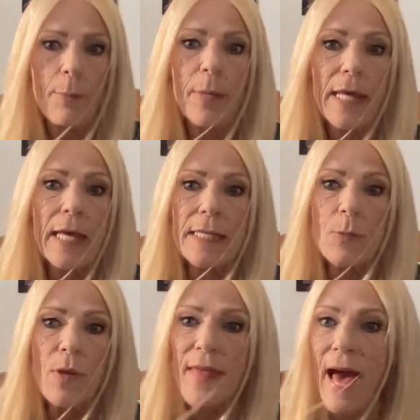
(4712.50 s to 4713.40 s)
Because
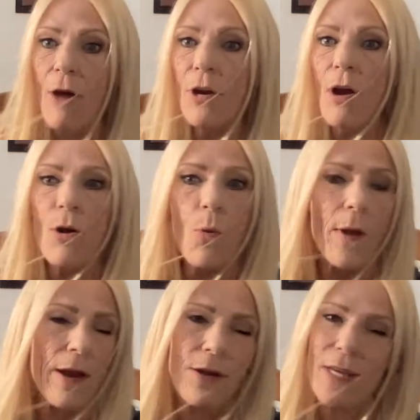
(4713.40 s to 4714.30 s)
without our
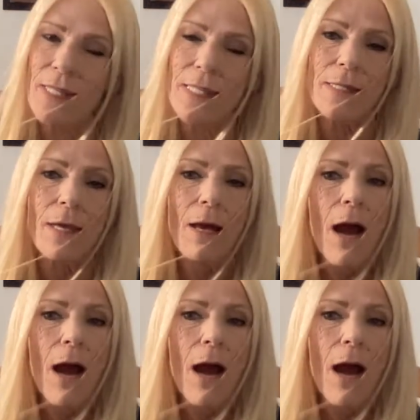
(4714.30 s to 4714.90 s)
awareness,